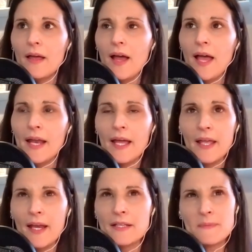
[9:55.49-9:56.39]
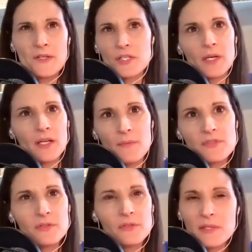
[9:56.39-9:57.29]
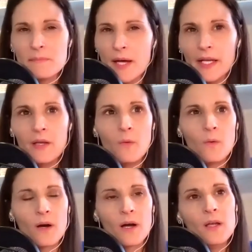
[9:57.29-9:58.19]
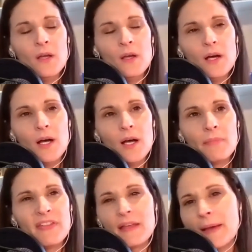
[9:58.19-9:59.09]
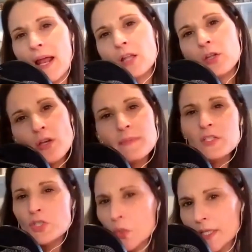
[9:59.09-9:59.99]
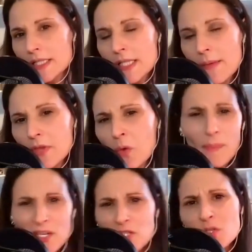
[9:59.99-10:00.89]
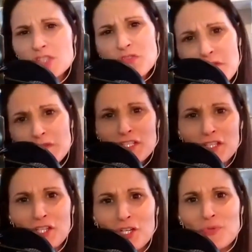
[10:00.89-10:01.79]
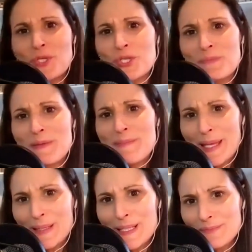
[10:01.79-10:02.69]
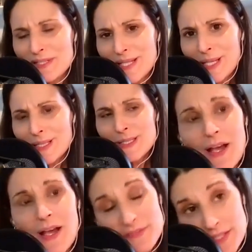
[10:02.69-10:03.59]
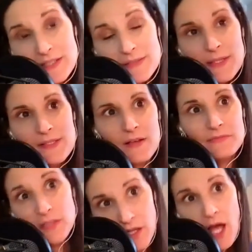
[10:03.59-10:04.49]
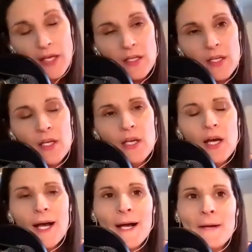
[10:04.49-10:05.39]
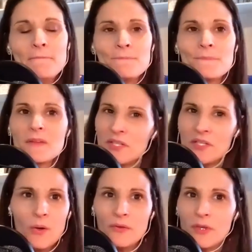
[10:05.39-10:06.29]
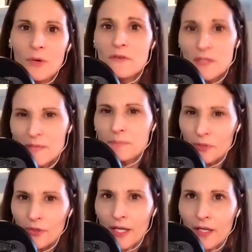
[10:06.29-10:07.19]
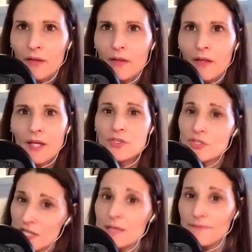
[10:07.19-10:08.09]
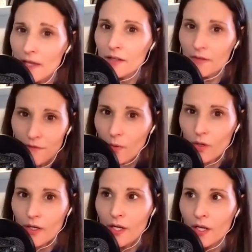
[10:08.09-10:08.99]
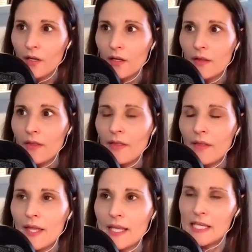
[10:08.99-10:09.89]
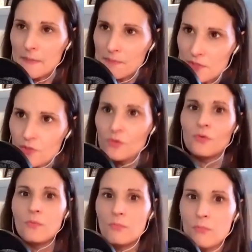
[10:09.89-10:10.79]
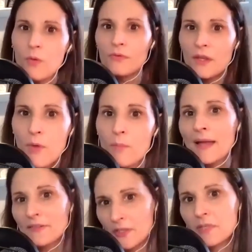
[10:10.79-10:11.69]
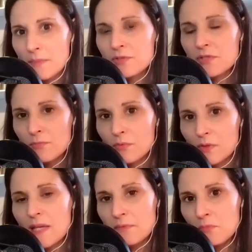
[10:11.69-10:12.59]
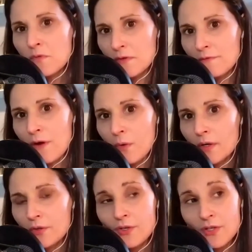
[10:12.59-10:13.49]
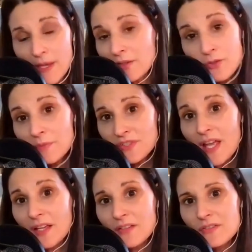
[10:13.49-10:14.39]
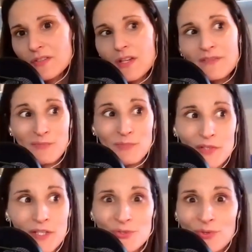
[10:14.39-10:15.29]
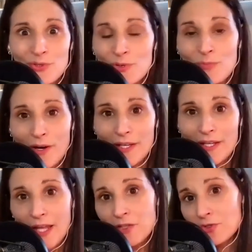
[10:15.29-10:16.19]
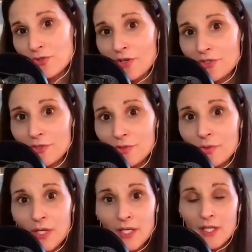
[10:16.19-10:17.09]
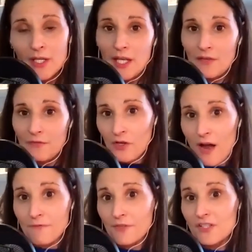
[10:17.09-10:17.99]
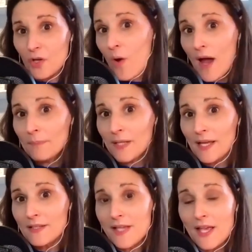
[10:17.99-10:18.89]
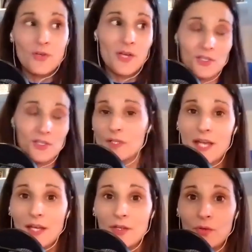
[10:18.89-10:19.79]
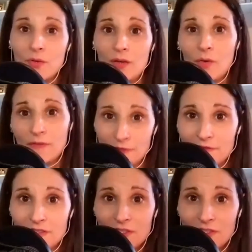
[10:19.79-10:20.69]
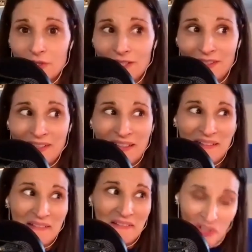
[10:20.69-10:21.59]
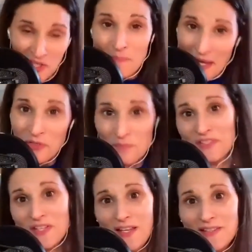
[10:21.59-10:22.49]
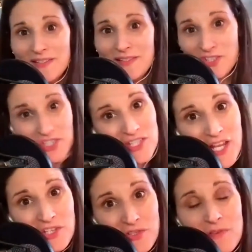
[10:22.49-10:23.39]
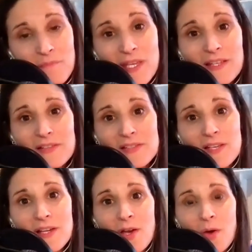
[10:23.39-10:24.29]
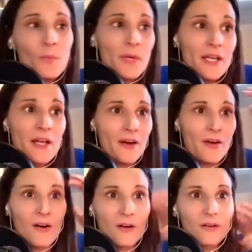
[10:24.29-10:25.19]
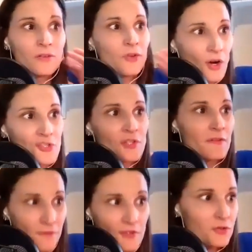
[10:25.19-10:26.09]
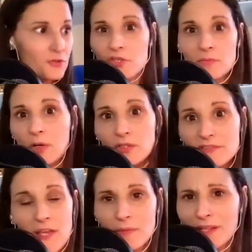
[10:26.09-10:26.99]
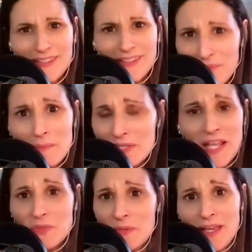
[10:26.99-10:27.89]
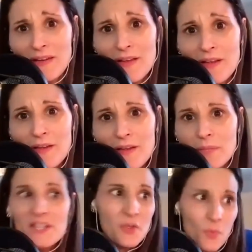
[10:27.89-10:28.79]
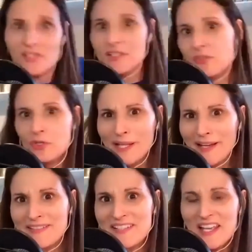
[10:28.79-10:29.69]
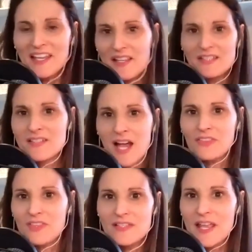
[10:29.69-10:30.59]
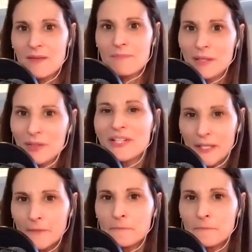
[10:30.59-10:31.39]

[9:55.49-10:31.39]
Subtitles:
and especially when it comes to losing money or thinking about how long you've been doing something. We've been doing this for 15 years. We shouldn't be making these mistakes. said that to myself a lot. But you know what, though? If you keep learning and you just keep failing forward, it keeps you, the momentum keeps moving forward. You're going to make new mistakes. If you're moving into a new market and you start to, if your comfort is a quadplex and you get into a 10 unit or a 15 unit, you're going to make new mistakes. It's just the nature of the beast. When we got our first larger multifamily, you know how many mistakes we made? Because it wasn't a duplex. It's not the same building.